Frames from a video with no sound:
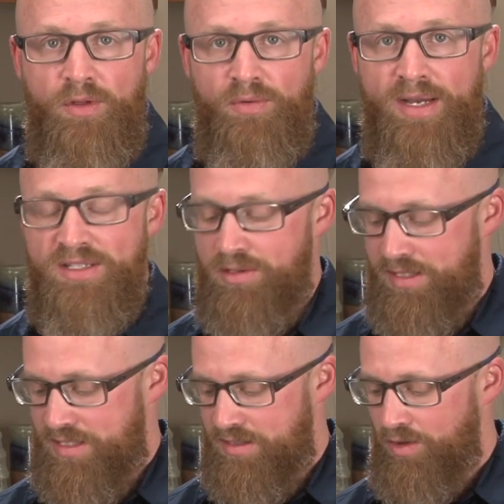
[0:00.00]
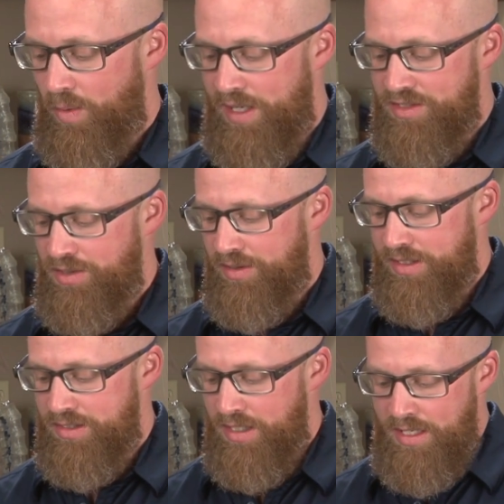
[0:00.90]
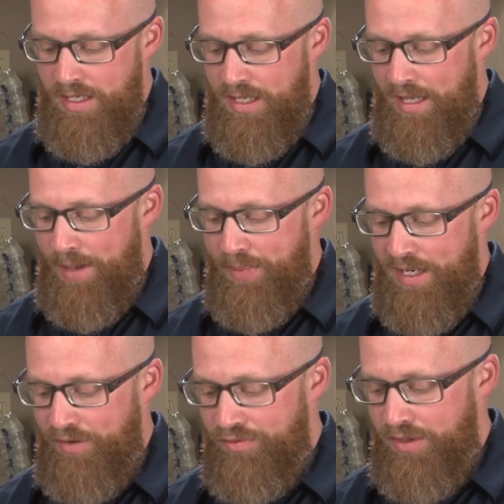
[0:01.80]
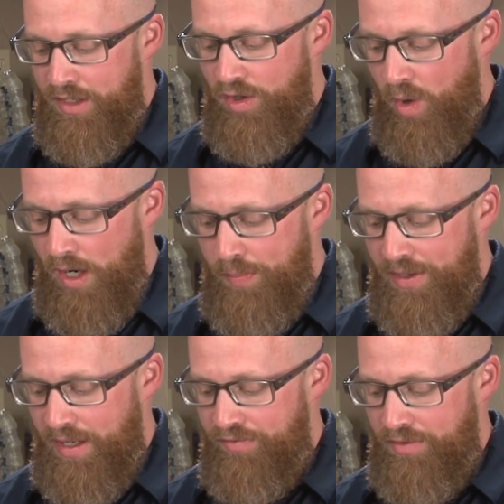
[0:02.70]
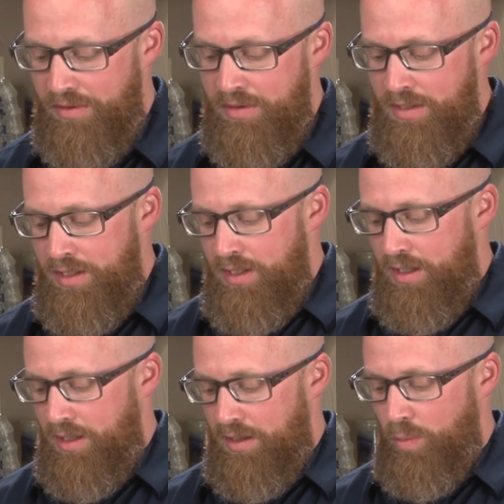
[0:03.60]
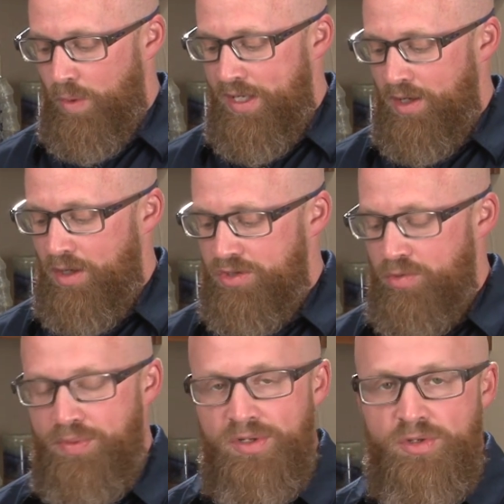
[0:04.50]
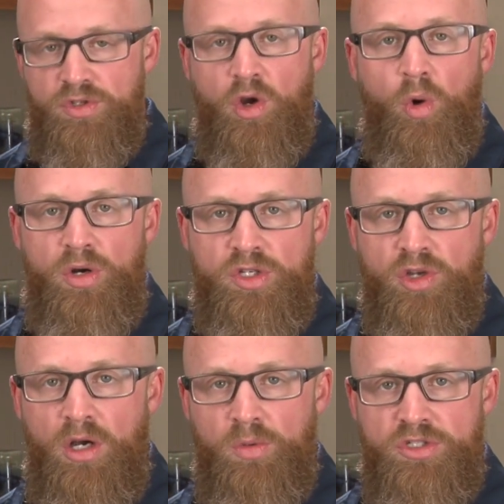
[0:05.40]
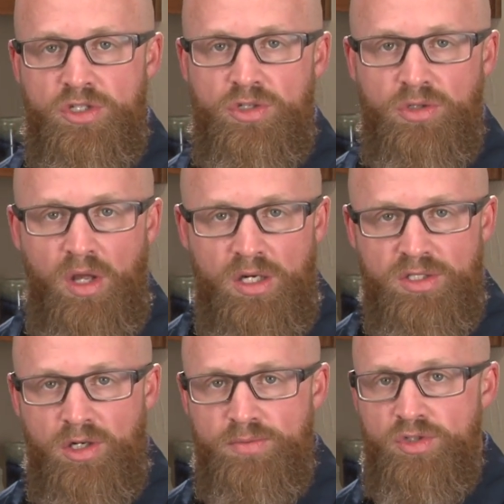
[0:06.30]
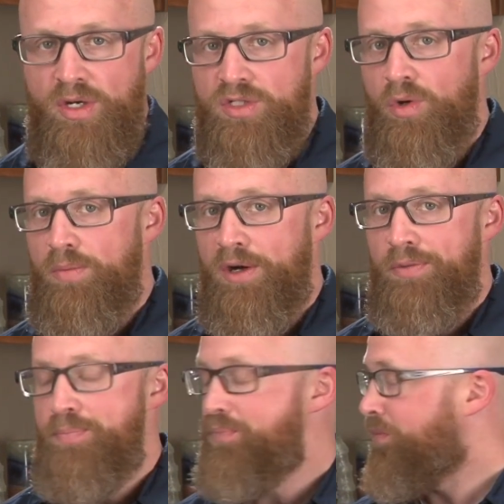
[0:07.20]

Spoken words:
right? So this is otherwise known as epinephrine and norepinephrine. We can also produce cortisol, which is your long-term stress hormone.